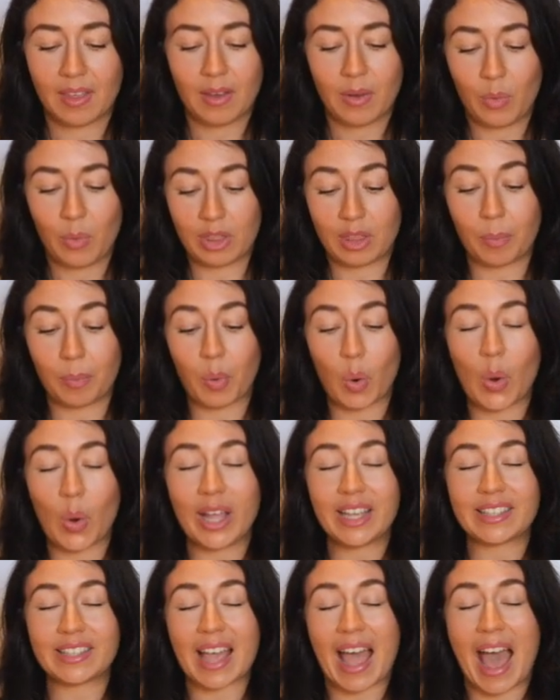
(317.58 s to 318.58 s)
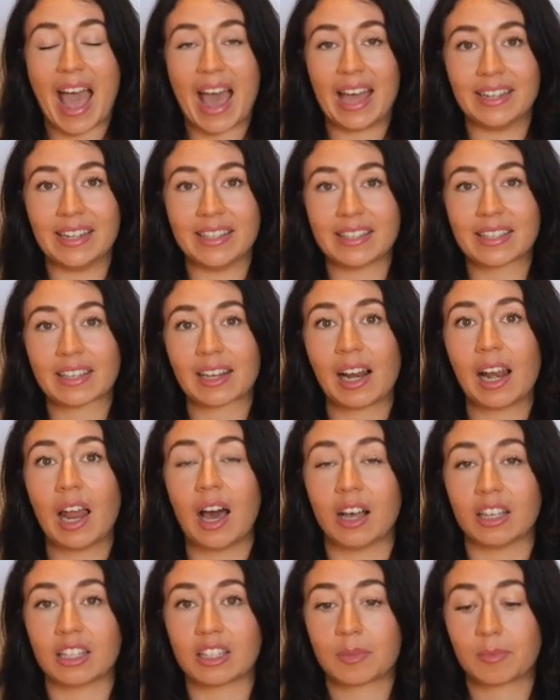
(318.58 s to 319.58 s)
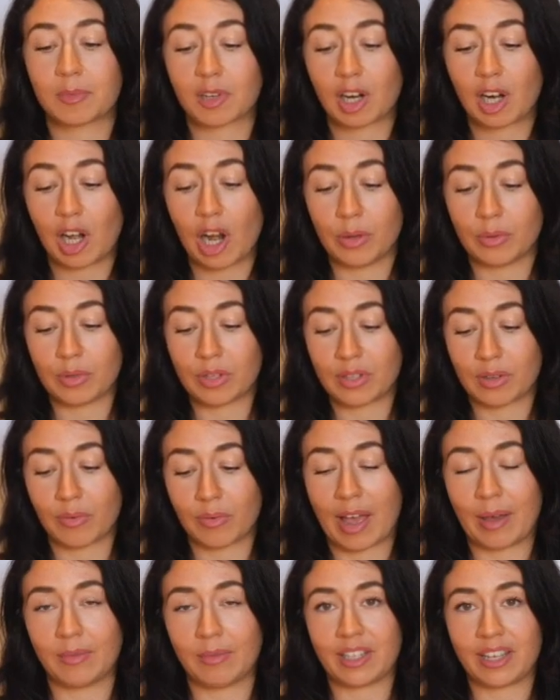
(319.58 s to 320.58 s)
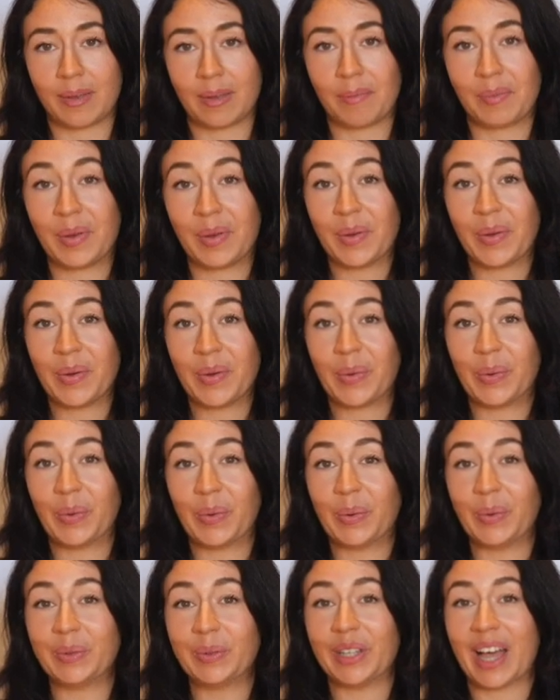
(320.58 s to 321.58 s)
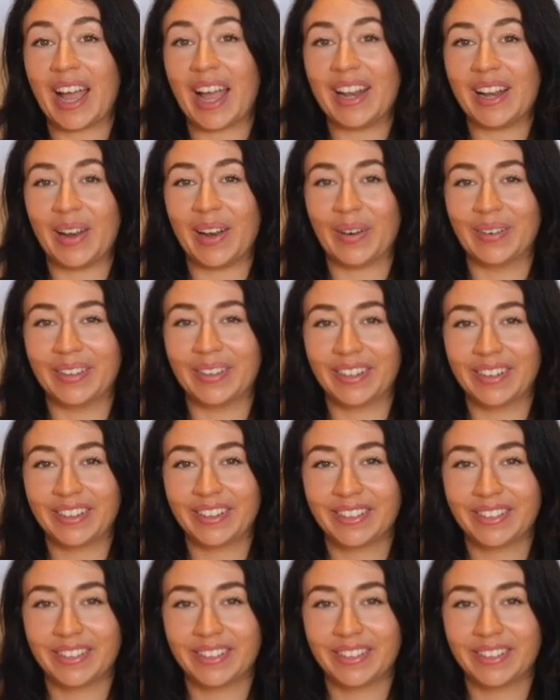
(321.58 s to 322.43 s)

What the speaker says: with the boy's hands clasped close around him all night long.